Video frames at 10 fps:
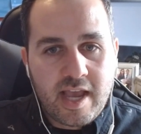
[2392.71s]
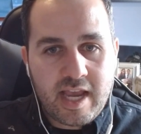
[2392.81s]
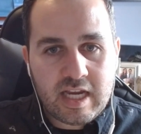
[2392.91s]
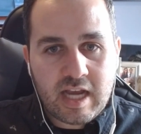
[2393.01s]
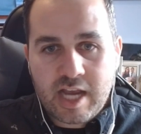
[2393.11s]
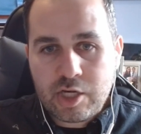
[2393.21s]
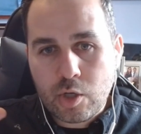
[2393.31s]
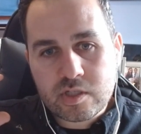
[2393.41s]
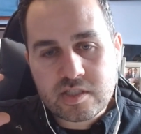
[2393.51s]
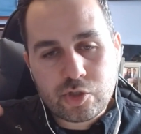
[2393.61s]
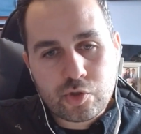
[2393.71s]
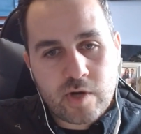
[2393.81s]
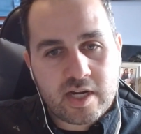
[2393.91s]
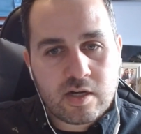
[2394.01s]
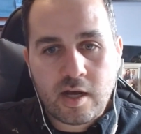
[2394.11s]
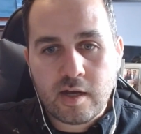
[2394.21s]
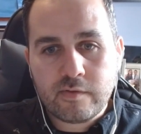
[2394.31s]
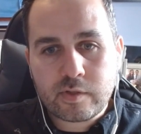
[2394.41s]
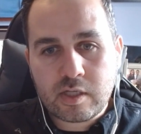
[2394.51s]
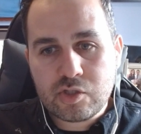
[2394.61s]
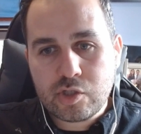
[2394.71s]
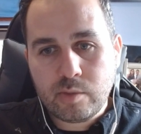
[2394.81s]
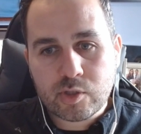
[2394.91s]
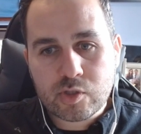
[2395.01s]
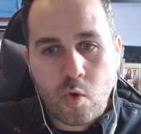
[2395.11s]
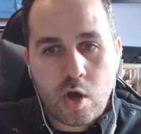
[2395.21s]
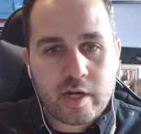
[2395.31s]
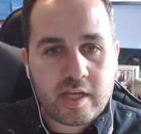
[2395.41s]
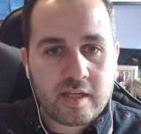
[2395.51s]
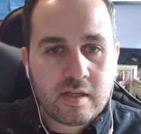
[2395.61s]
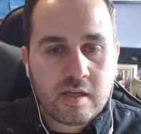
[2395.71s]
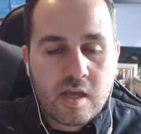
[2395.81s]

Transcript: hey i noticed a trend of consumers wanting